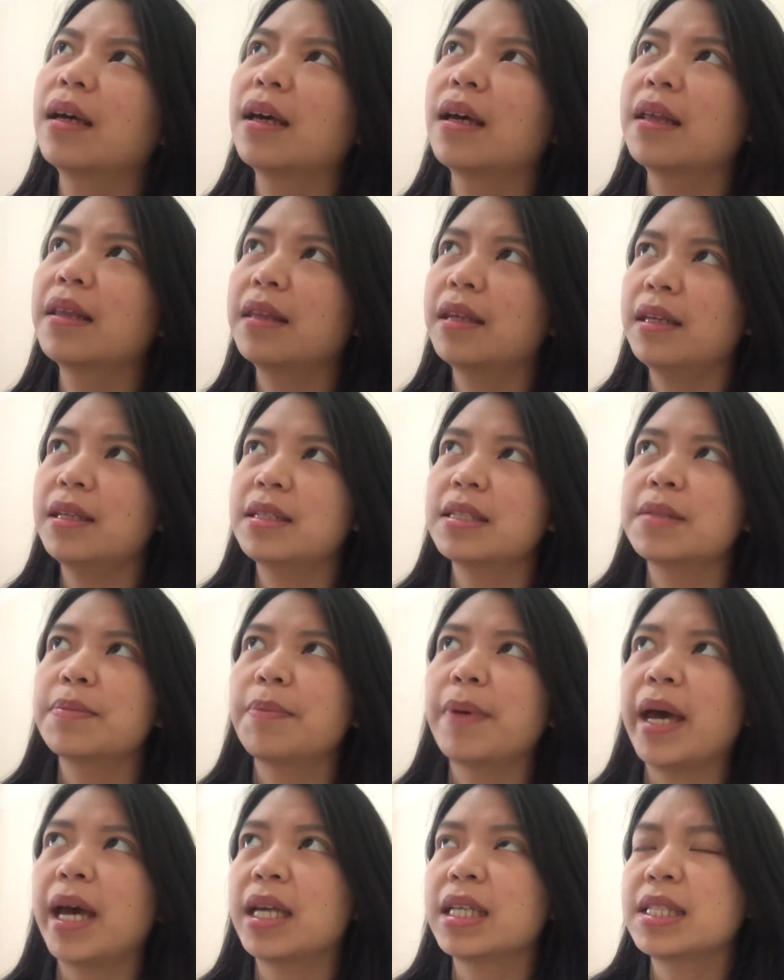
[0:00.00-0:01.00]
these
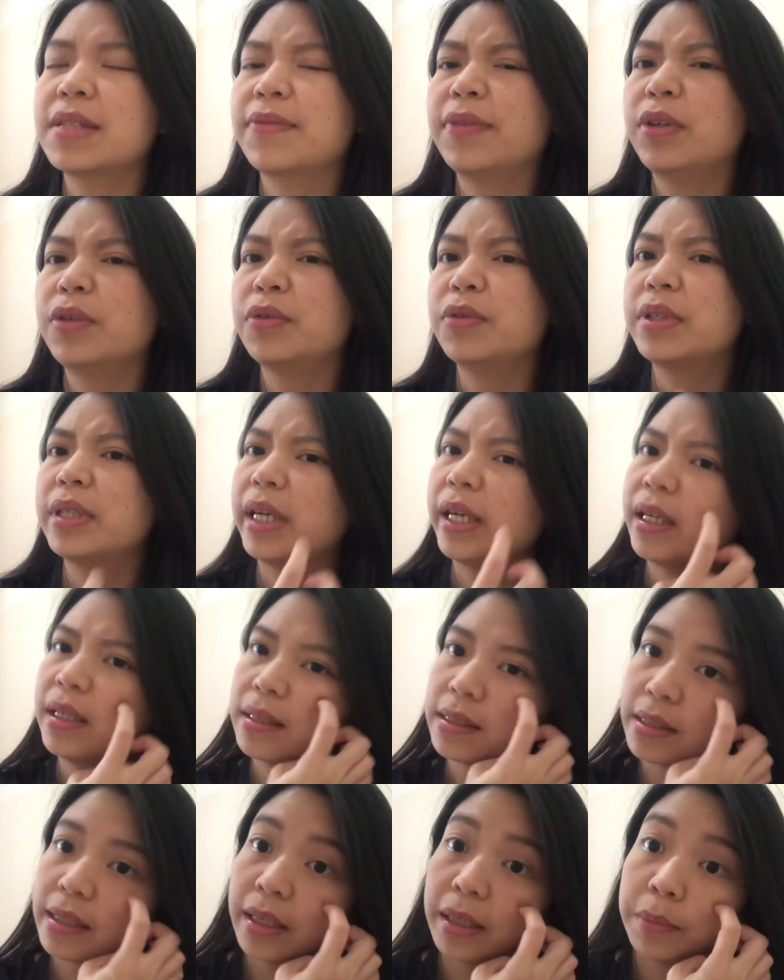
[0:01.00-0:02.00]
past few
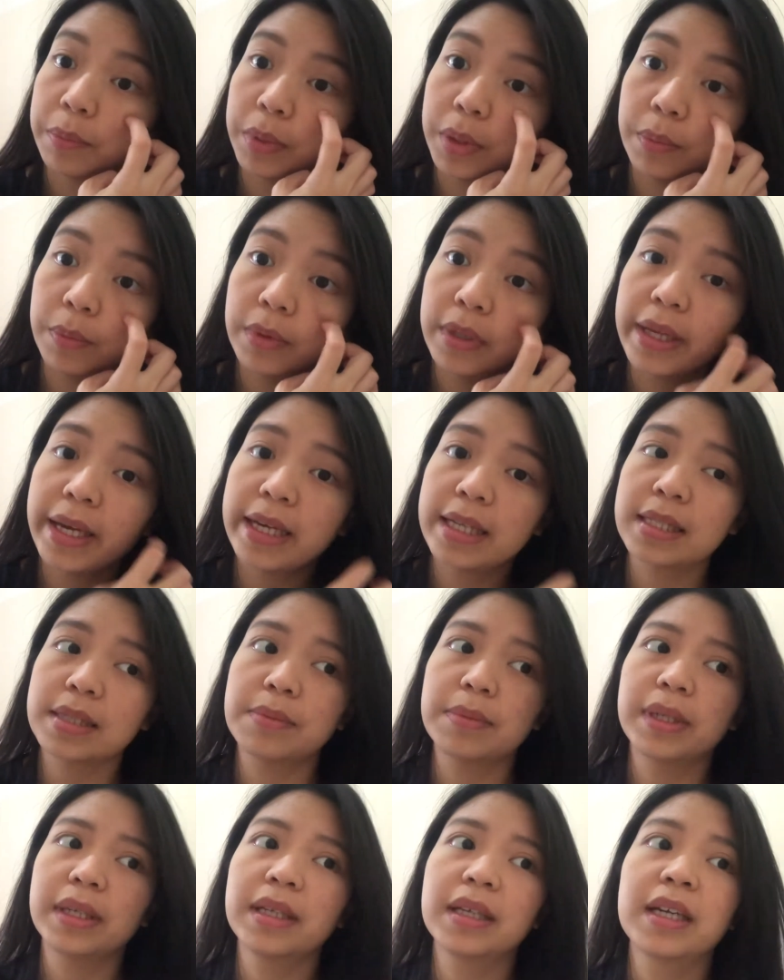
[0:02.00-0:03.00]
days like people has
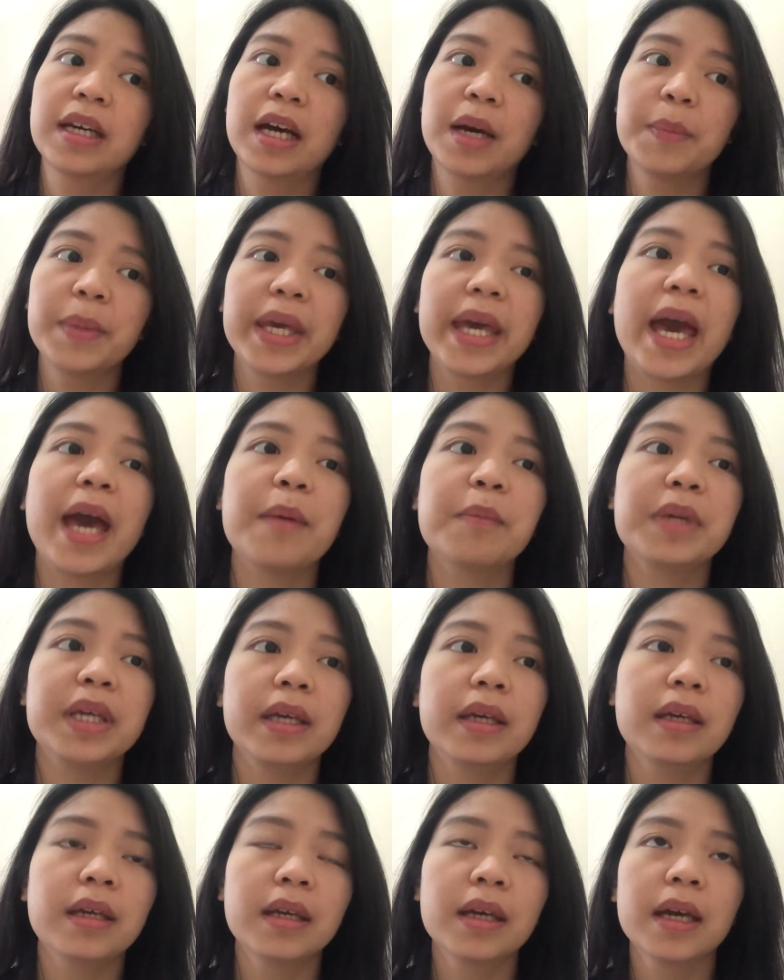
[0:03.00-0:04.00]
been coming at
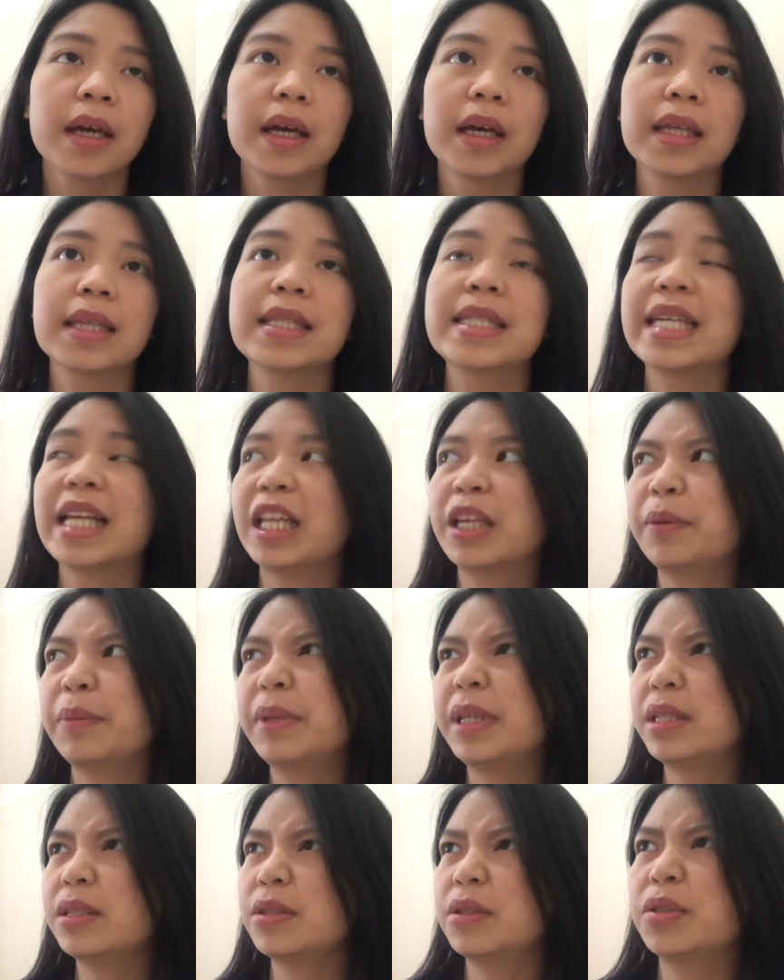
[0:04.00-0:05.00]
me and telling
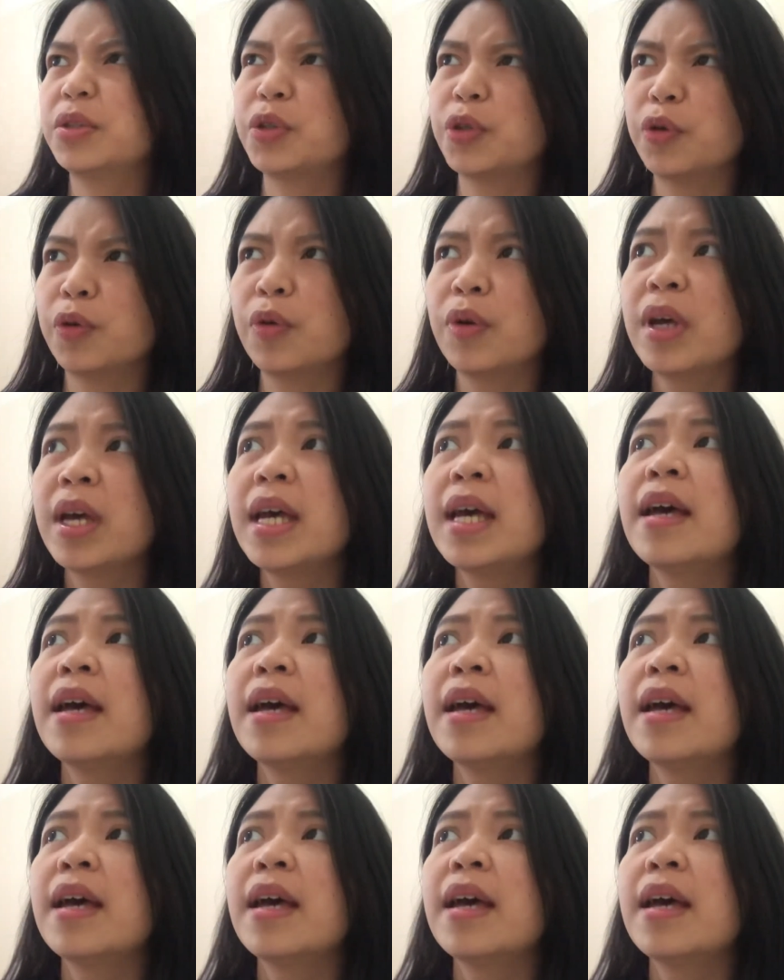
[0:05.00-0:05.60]
me to do